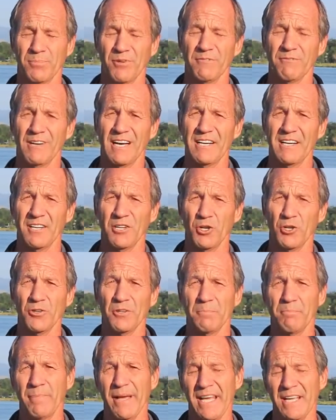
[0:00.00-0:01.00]
provided a
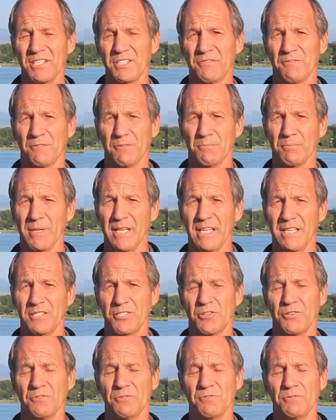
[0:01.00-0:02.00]
good base for me
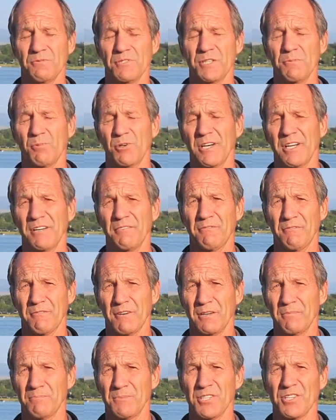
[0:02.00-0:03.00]
to spring from.